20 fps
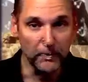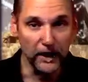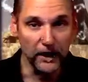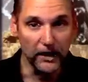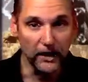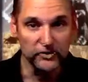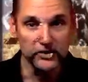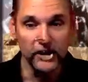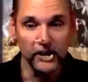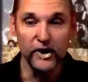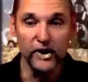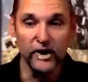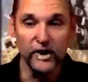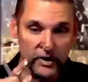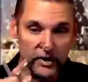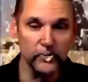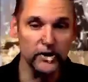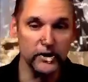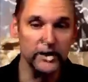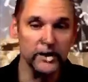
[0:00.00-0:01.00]
one can really
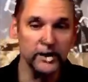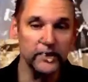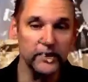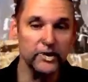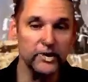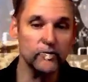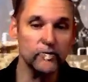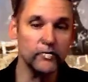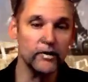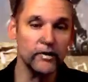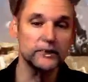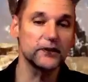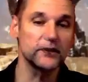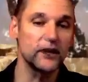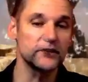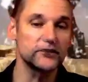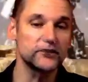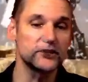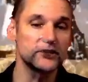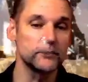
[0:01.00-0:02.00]
grasp the concept
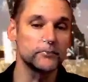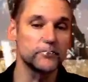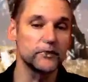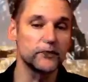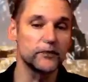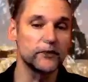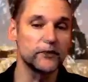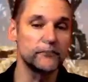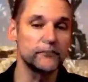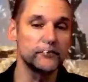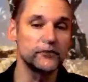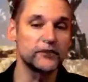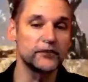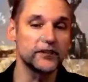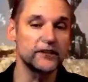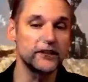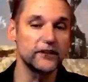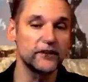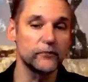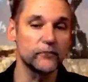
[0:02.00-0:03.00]
of the futility of the
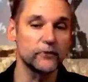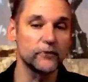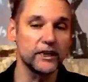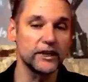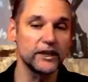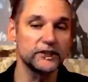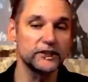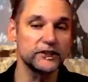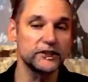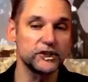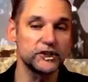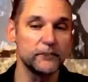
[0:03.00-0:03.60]
relationship.